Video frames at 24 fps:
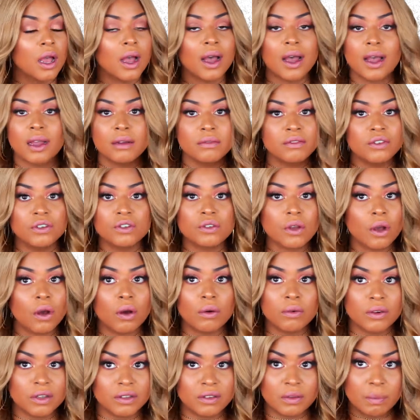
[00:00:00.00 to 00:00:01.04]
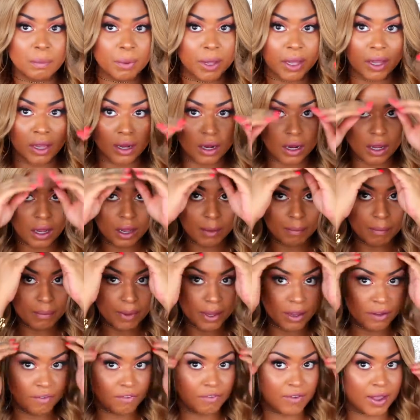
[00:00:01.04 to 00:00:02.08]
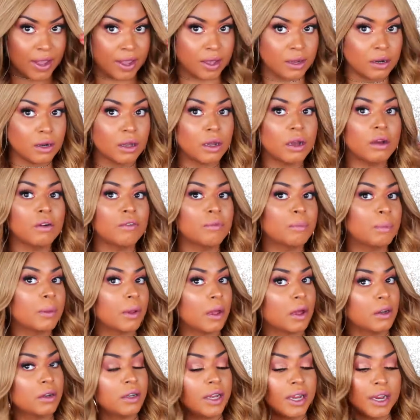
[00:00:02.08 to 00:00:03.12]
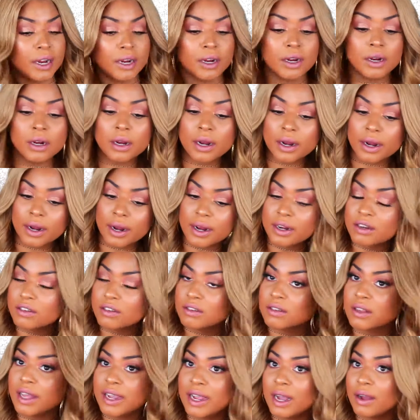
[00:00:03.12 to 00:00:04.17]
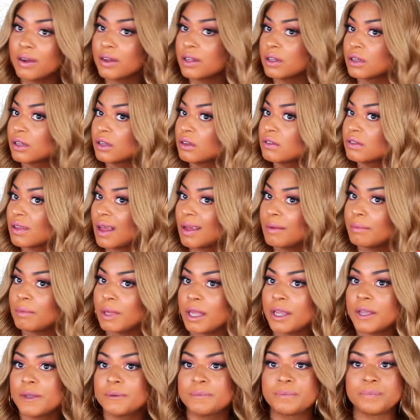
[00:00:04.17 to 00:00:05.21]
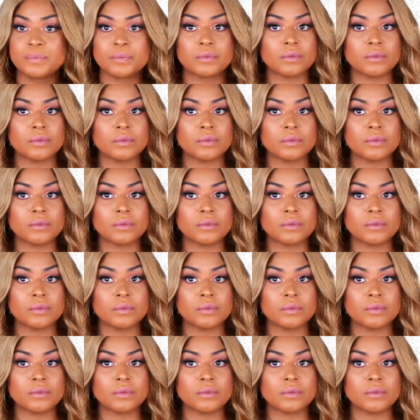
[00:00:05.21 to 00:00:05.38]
I've just always been a big fan of blonde hair, and I just like how it looks on me.